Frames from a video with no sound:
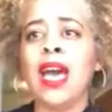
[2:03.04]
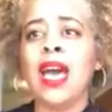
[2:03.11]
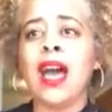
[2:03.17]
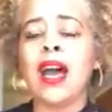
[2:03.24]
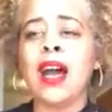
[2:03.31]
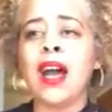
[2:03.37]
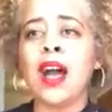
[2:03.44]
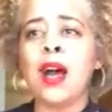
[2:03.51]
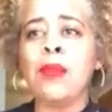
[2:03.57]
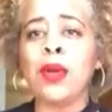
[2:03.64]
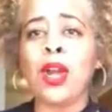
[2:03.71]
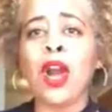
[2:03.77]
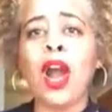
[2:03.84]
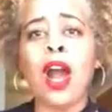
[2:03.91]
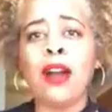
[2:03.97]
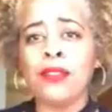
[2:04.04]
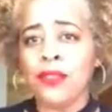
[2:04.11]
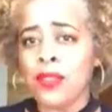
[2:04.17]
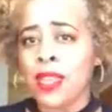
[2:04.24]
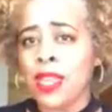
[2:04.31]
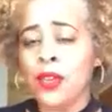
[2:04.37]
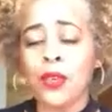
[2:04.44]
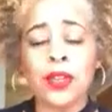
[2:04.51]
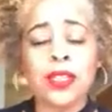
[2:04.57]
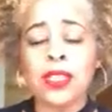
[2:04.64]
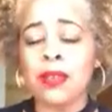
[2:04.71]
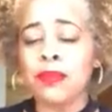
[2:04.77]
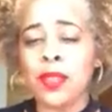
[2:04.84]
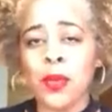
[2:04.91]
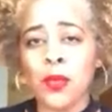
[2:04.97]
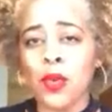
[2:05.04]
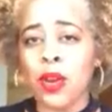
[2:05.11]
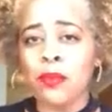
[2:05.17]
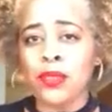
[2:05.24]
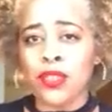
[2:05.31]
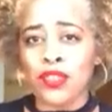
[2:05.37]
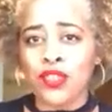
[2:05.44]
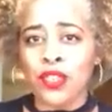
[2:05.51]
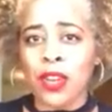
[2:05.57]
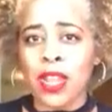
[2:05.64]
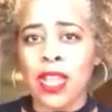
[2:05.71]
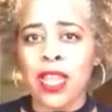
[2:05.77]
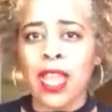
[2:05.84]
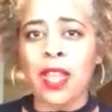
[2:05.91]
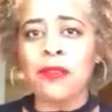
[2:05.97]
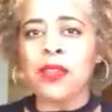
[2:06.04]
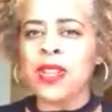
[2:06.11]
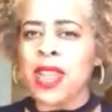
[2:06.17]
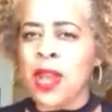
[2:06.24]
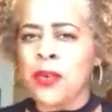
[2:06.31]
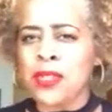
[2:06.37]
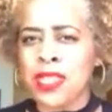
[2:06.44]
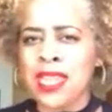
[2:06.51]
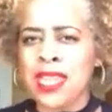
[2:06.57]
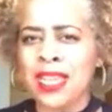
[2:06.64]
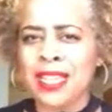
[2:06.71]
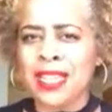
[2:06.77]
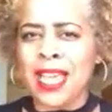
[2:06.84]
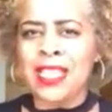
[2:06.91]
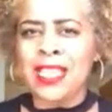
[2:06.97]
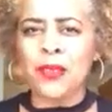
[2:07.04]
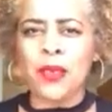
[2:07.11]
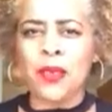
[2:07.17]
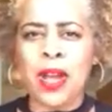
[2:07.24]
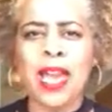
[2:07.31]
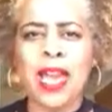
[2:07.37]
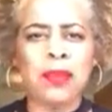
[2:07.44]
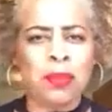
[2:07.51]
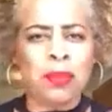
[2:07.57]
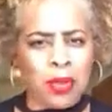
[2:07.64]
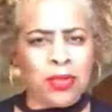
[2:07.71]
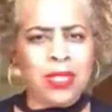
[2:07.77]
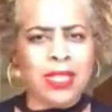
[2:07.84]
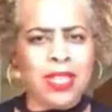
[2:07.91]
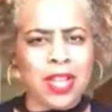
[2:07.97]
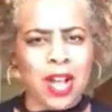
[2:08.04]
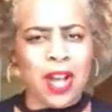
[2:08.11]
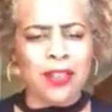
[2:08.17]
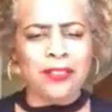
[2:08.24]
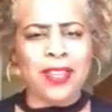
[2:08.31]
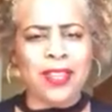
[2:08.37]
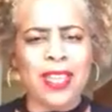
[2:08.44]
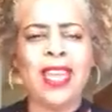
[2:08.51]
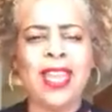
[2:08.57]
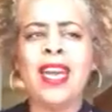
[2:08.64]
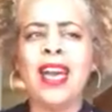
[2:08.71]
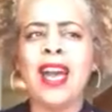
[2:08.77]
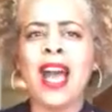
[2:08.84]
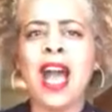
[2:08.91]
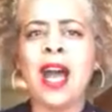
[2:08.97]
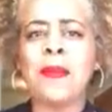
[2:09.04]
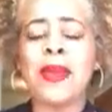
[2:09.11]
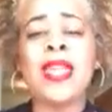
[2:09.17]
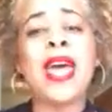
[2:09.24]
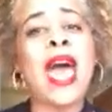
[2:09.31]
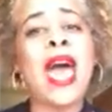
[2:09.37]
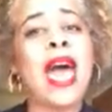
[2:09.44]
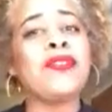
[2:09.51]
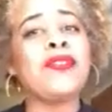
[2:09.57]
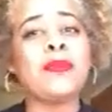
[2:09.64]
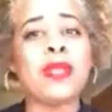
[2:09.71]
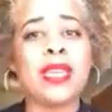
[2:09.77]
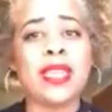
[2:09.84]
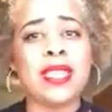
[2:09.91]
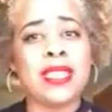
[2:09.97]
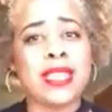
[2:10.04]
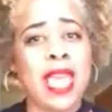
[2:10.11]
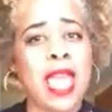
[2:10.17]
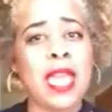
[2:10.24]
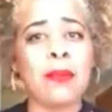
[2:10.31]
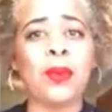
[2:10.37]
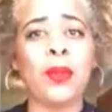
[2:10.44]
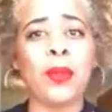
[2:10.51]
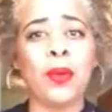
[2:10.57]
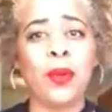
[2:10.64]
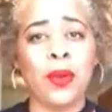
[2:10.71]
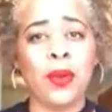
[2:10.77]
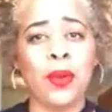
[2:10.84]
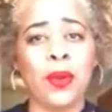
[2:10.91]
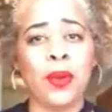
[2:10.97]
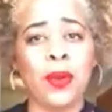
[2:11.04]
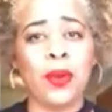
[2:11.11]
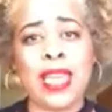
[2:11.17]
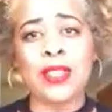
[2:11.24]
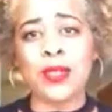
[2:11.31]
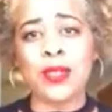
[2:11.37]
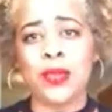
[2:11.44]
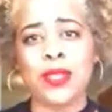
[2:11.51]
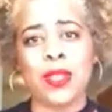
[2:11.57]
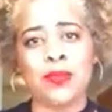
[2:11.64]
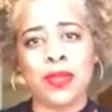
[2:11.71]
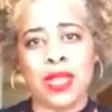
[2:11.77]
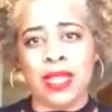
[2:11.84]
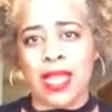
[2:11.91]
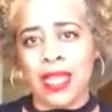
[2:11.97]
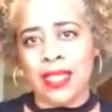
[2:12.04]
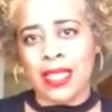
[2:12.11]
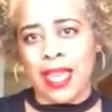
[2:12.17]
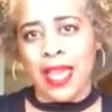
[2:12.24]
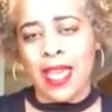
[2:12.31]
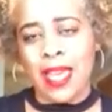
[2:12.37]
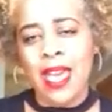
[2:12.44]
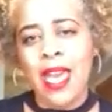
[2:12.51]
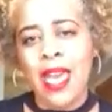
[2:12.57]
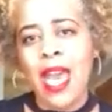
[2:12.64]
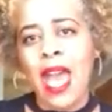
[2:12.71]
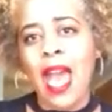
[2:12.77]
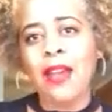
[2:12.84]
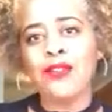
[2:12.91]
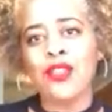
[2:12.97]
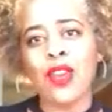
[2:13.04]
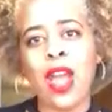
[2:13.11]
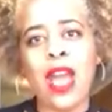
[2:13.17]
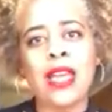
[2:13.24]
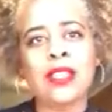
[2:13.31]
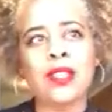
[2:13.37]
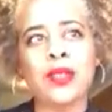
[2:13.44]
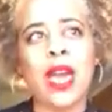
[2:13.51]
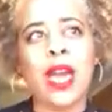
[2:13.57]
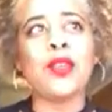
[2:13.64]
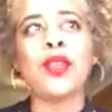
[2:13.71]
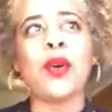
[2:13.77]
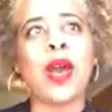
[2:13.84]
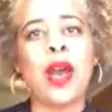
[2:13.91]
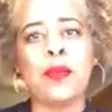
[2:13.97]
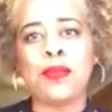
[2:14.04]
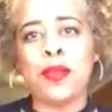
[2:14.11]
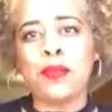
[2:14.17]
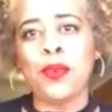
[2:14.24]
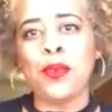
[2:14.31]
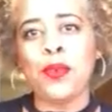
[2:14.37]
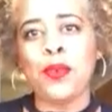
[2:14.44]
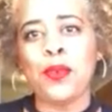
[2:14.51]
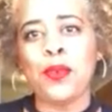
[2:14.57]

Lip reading: coffee, or something warm to drink. Every now and then a glass of wine, but mostly coffee. And I have to be at a table or at a desk or something like that. I've tried to, I don't know how people,